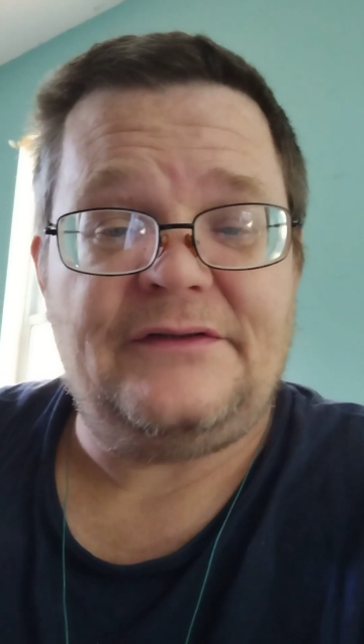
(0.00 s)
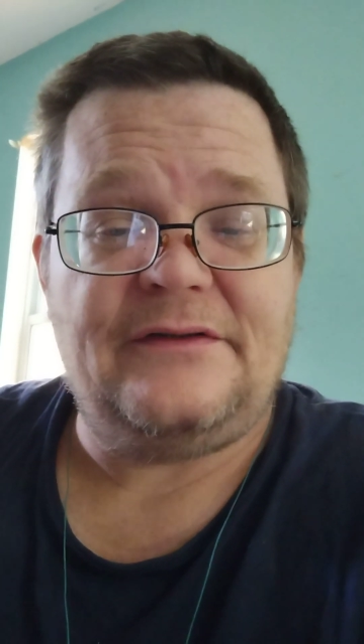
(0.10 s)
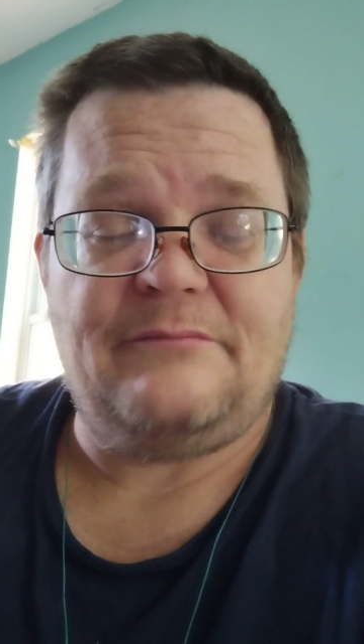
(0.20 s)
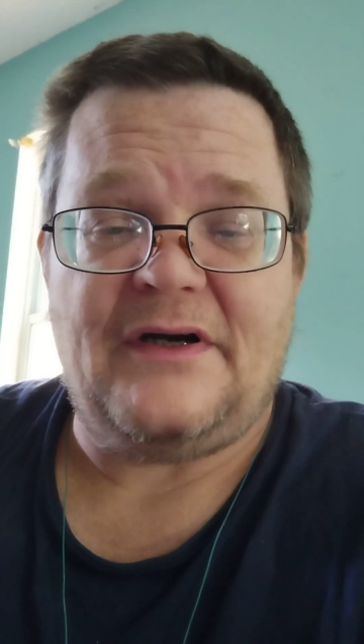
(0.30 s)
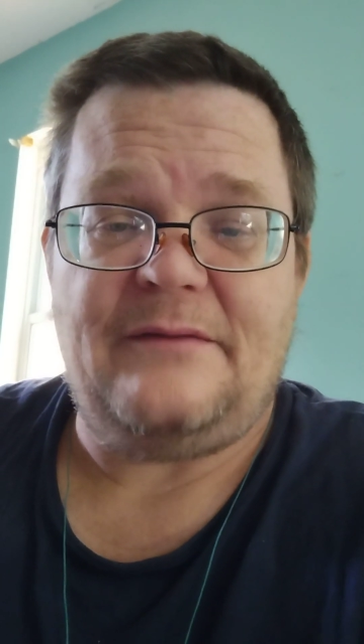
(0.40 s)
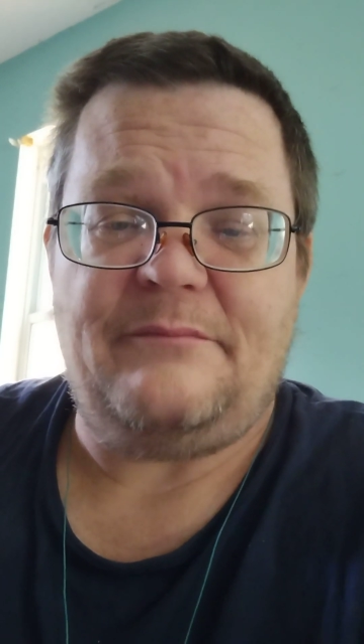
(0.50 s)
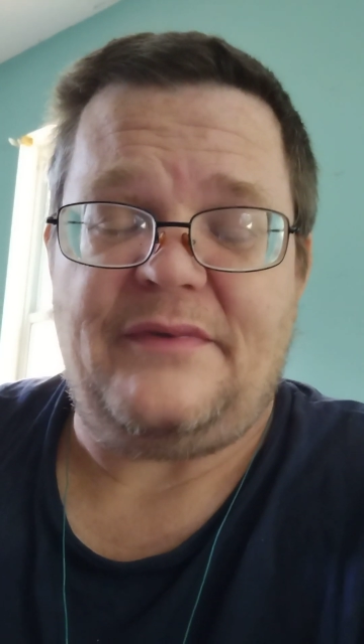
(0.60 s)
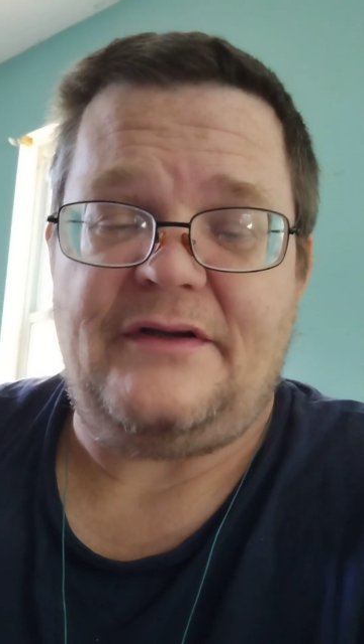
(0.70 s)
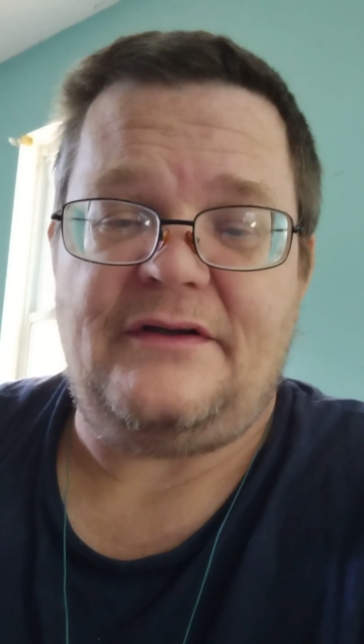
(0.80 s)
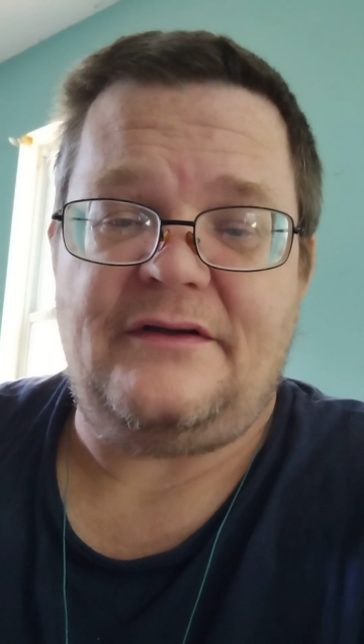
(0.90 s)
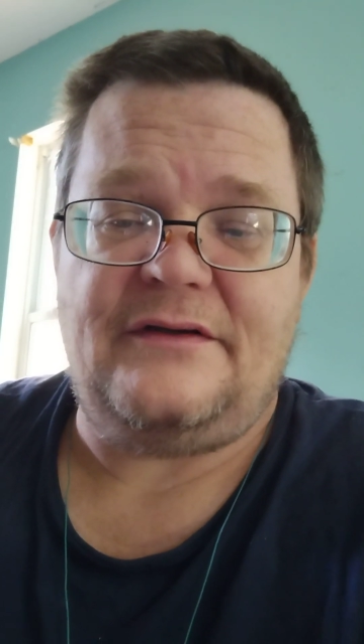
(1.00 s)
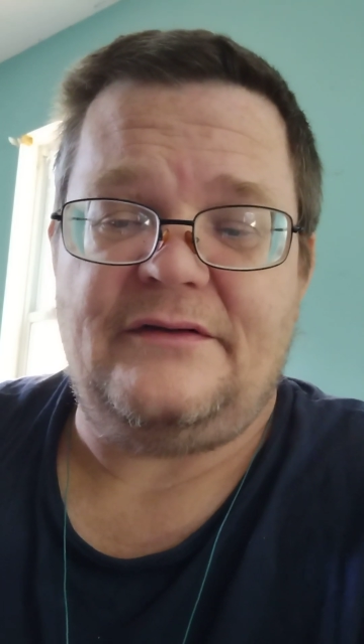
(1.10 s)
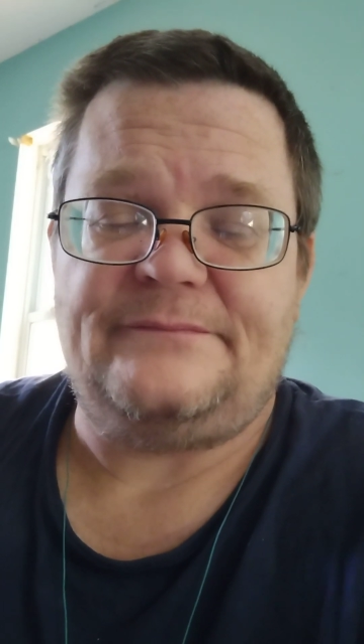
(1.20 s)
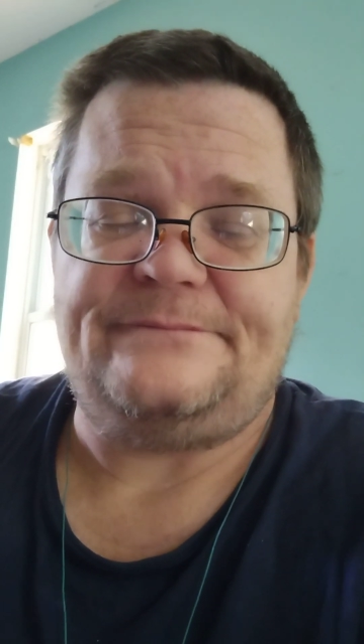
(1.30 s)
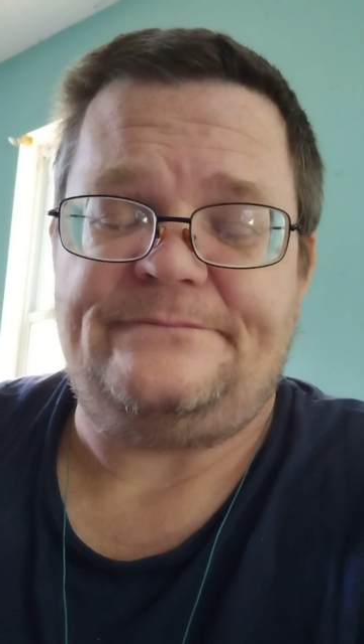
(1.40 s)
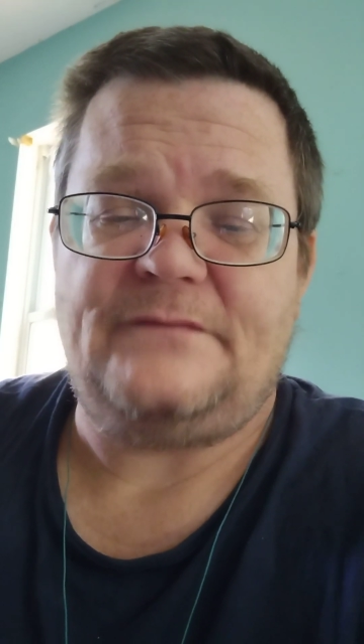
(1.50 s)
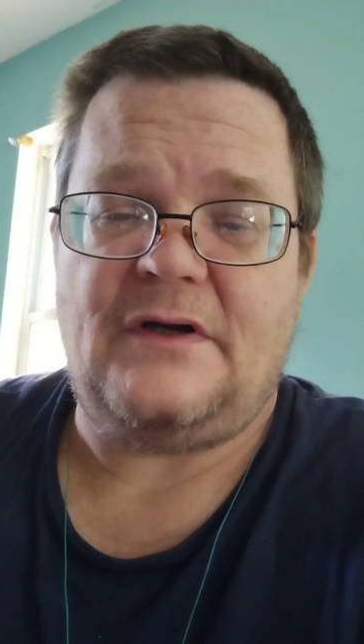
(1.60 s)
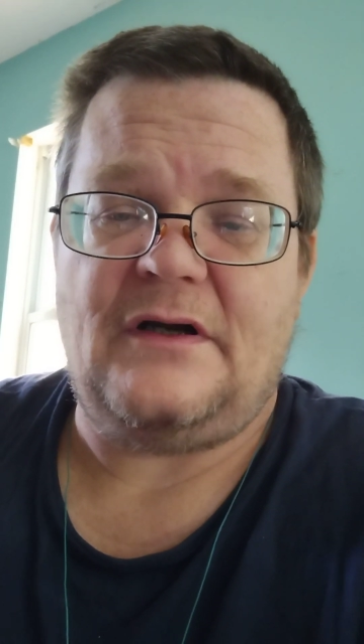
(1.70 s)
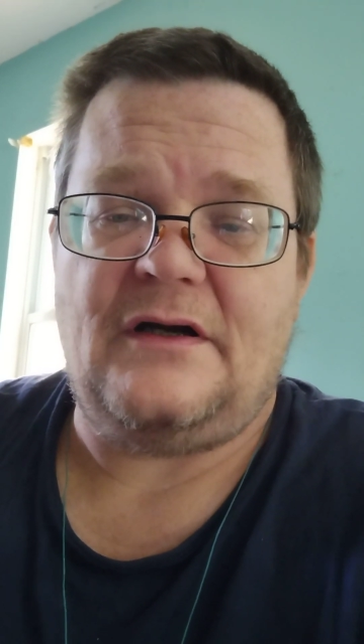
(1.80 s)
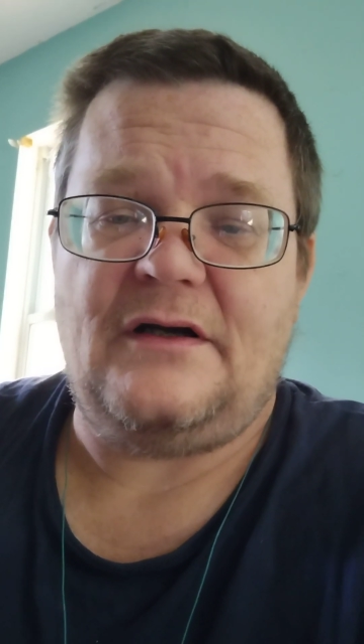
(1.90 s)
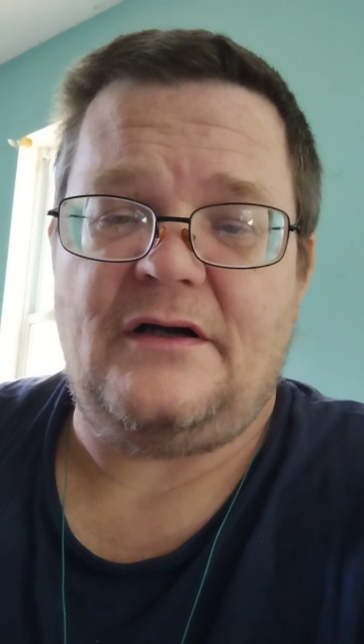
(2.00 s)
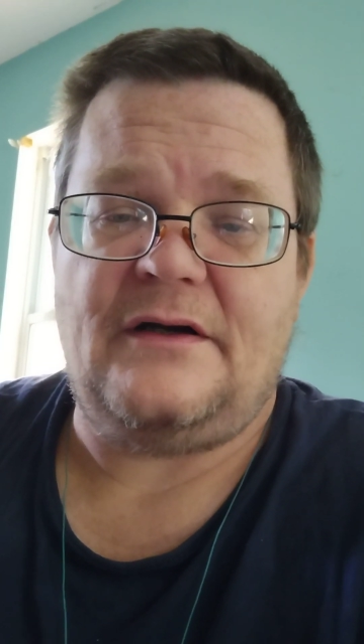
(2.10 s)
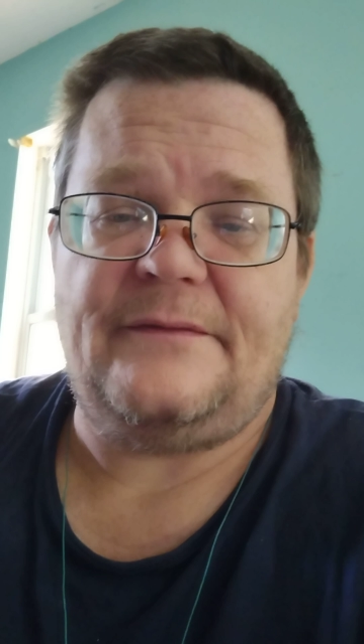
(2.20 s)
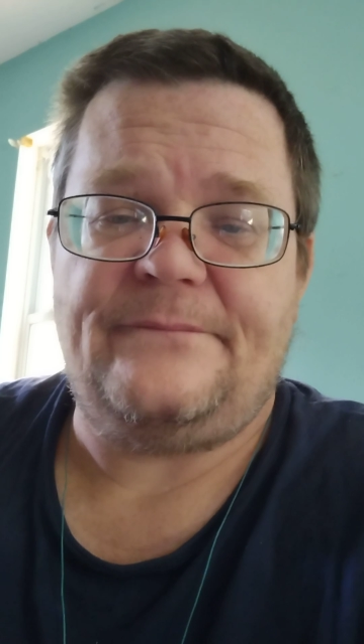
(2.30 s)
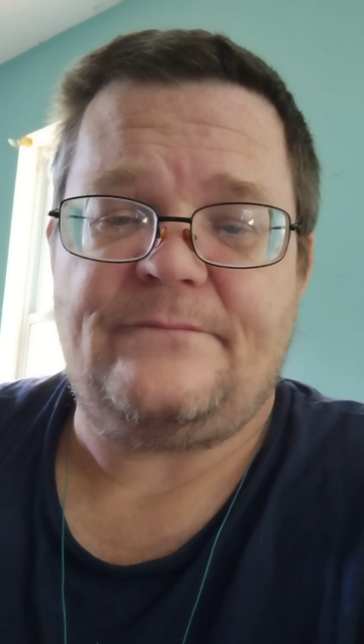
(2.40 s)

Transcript: It might be uh,